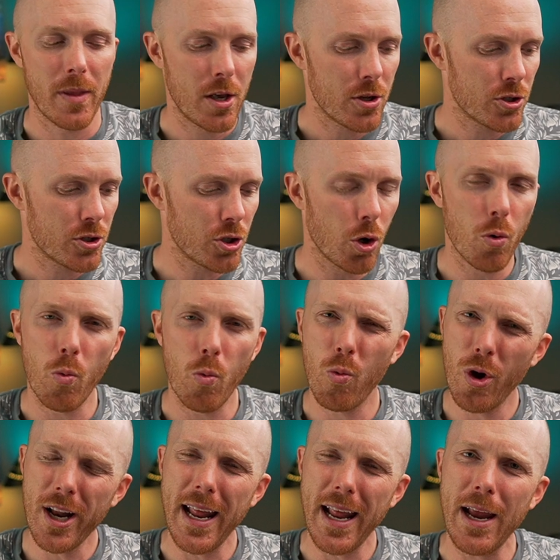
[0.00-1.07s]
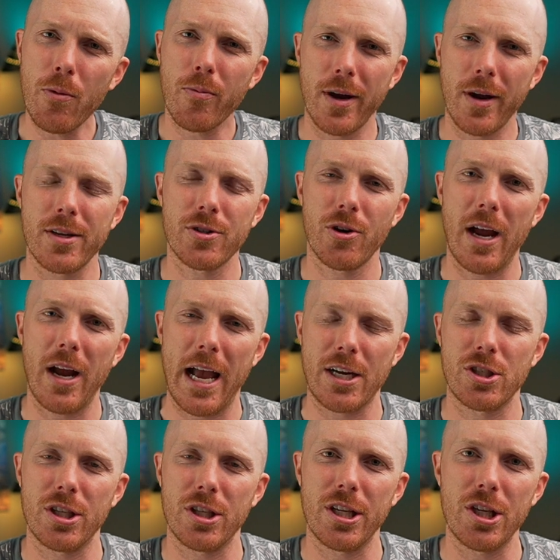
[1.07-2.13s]
So would a renter
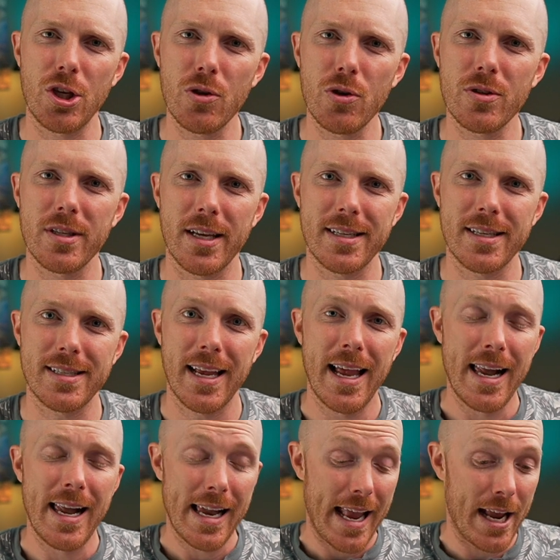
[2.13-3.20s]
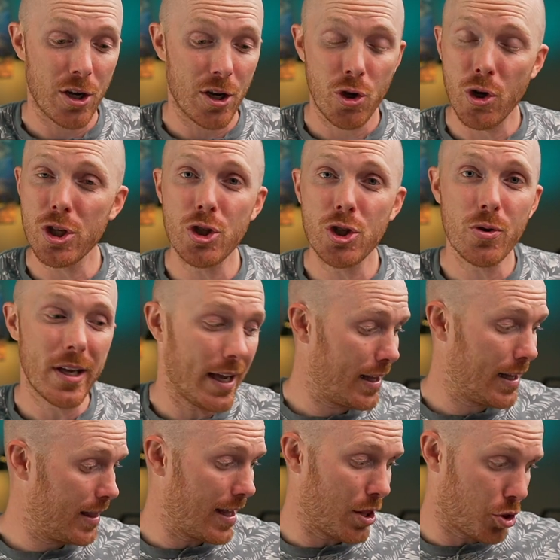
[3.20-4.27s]
actually use this, and could you
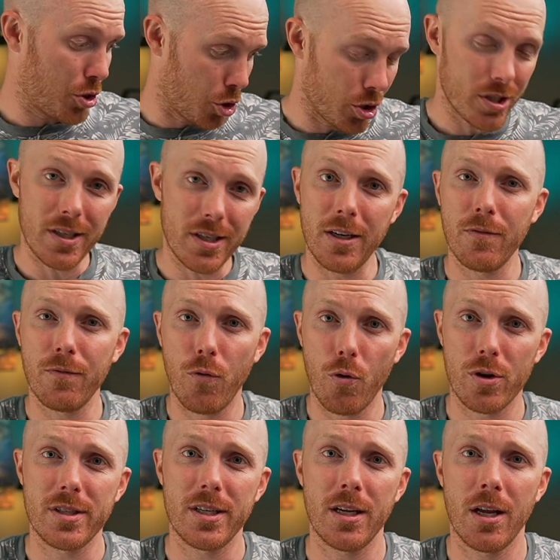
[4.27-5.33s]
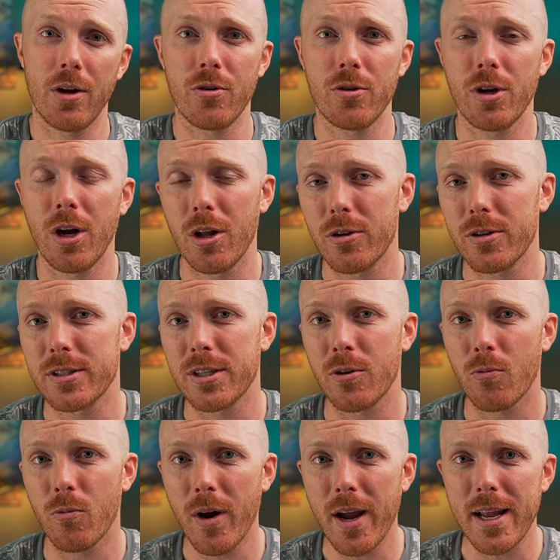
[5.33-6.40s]
get the $1,300, $1,400 in
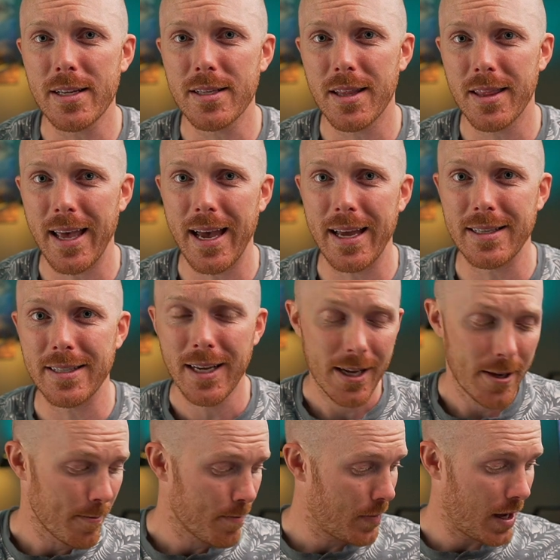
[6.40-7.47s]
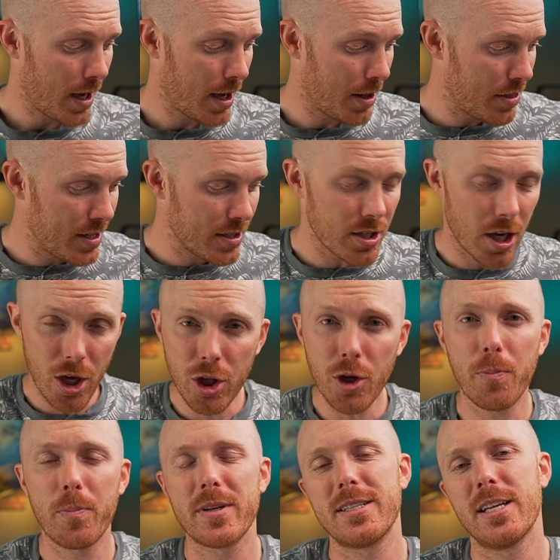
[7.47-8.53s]
rent that these other
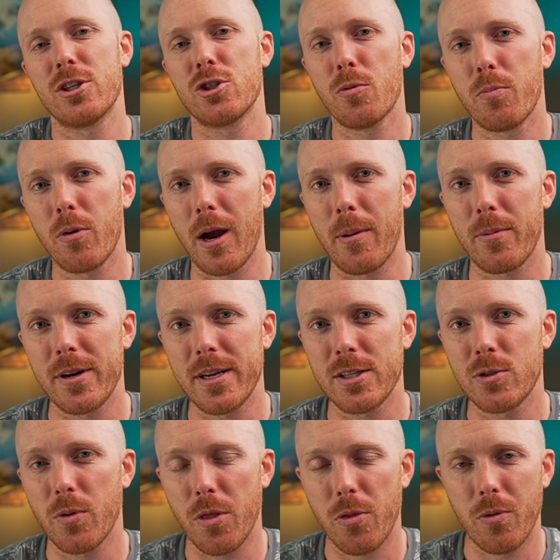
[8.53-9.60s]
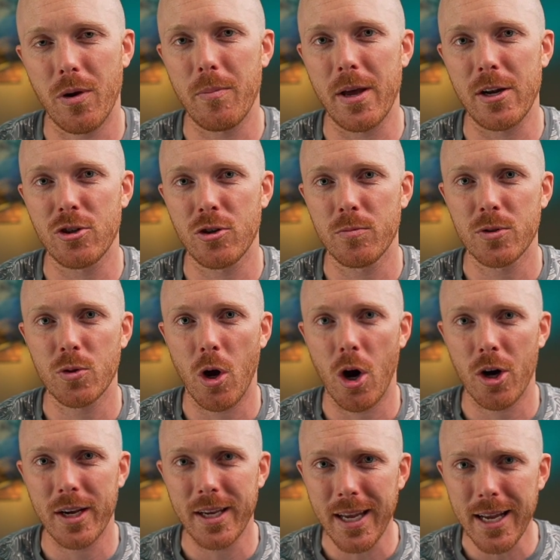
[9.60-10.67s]
potential properties with 3 bedrooms are
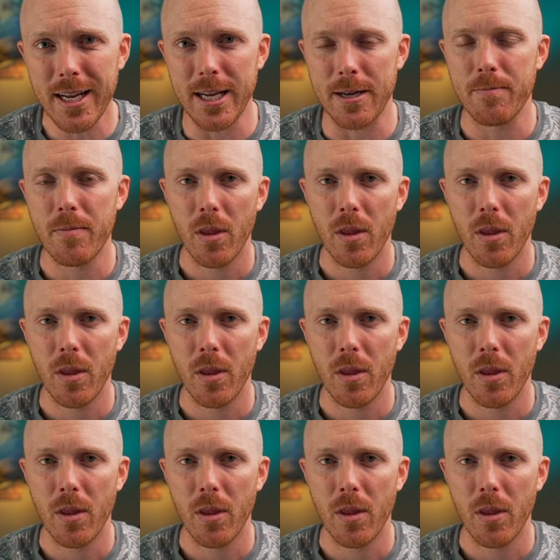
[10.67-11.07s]
getting?